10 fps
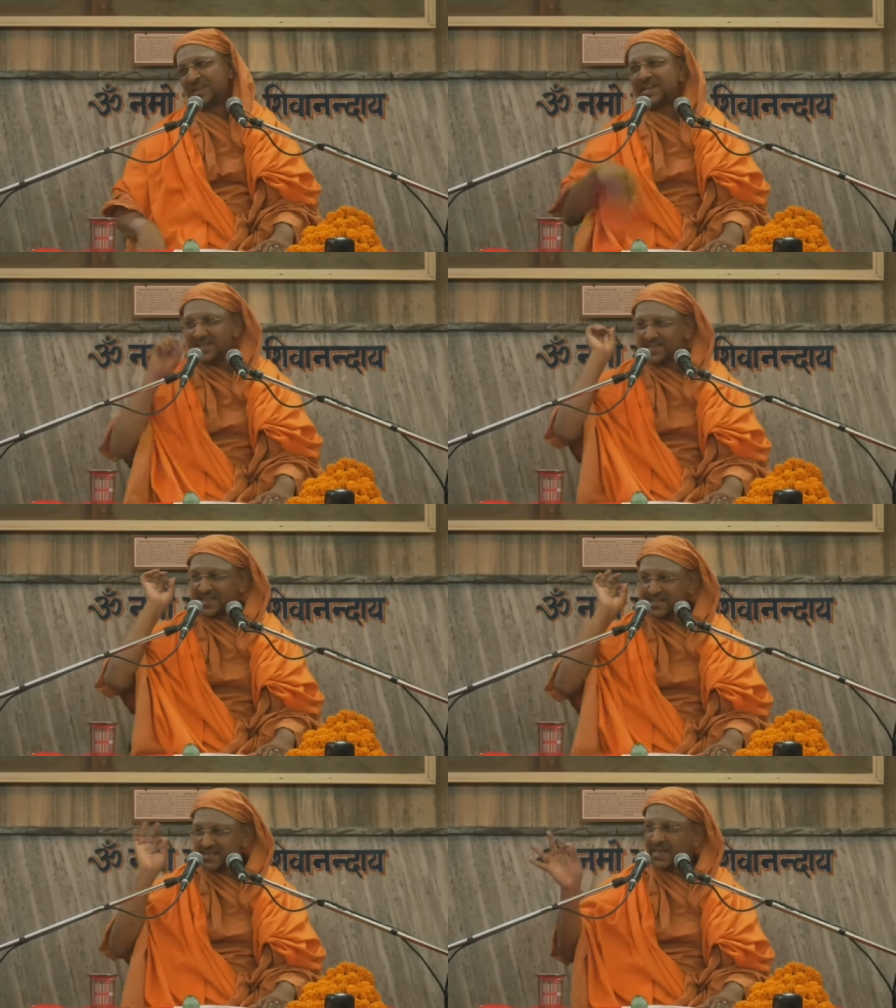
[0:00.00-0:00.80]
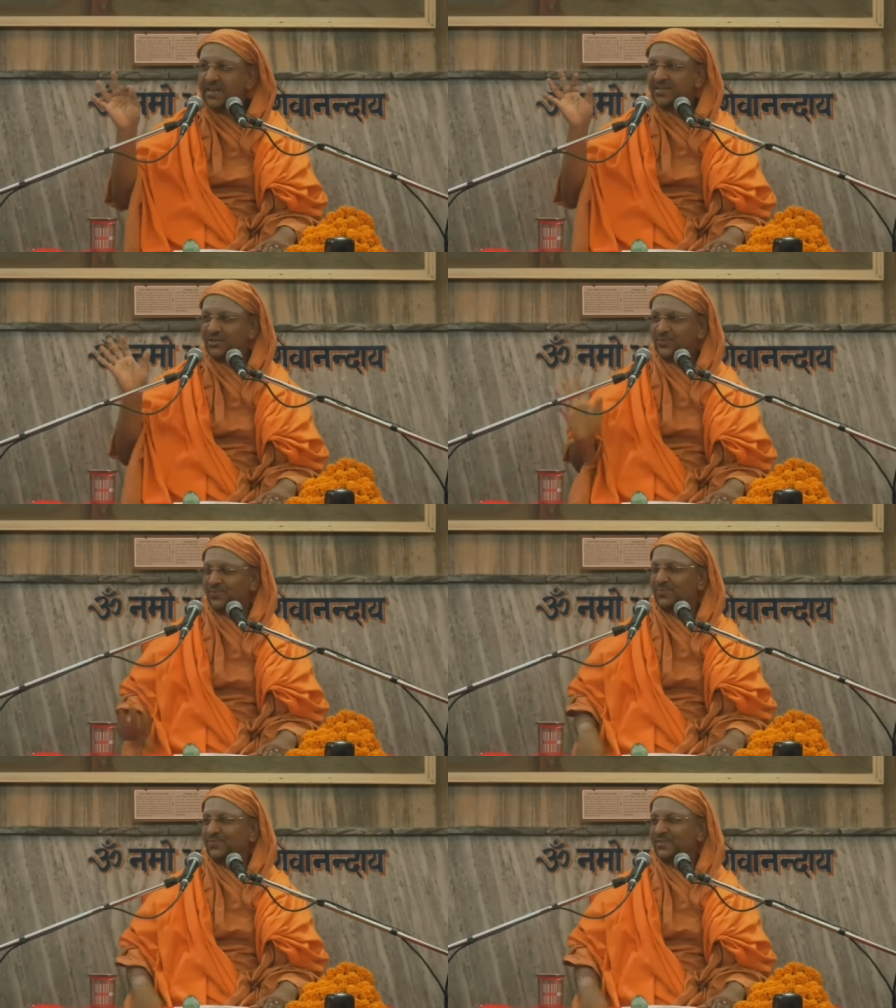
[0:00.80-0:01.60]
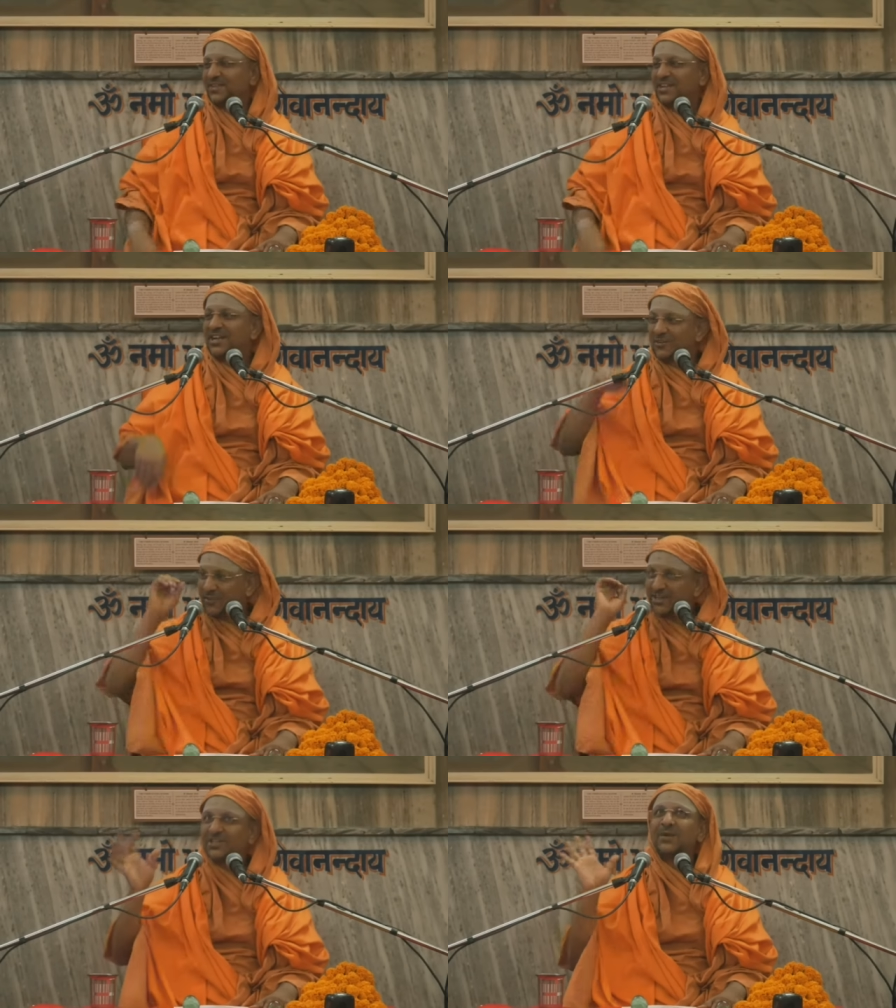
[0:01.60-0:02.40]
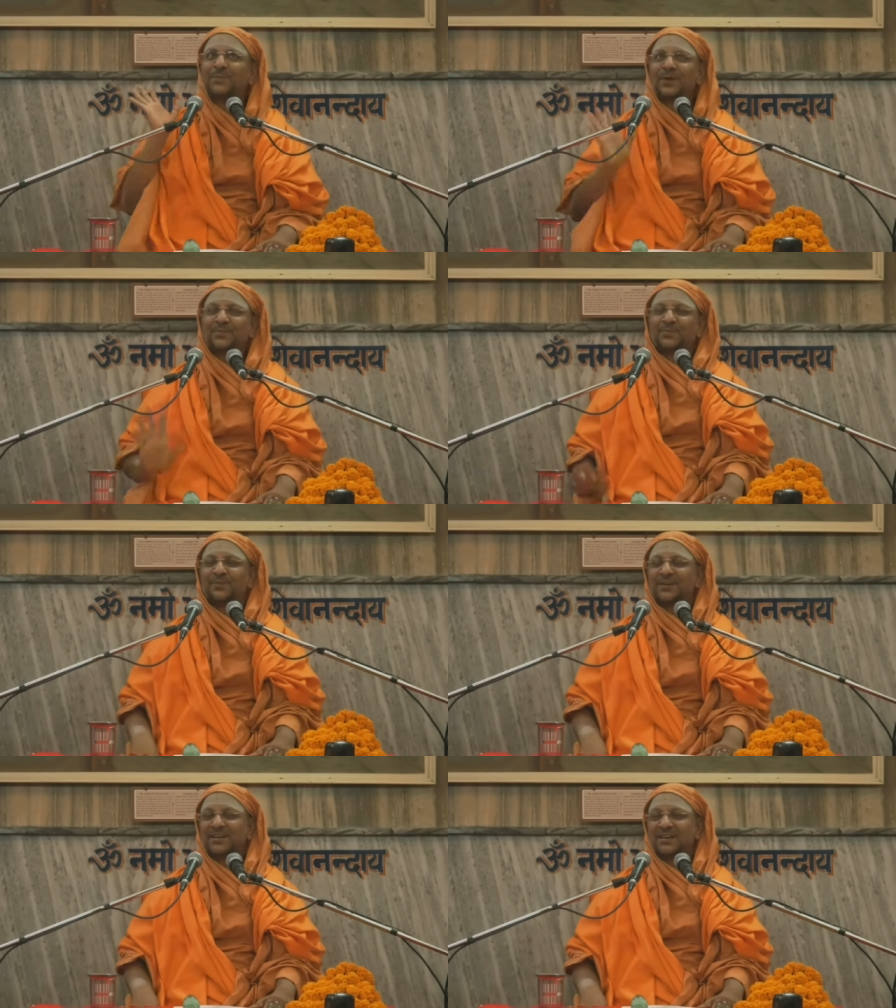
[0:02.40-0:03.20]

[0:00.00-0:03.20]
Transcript: He is a sage. Worship him.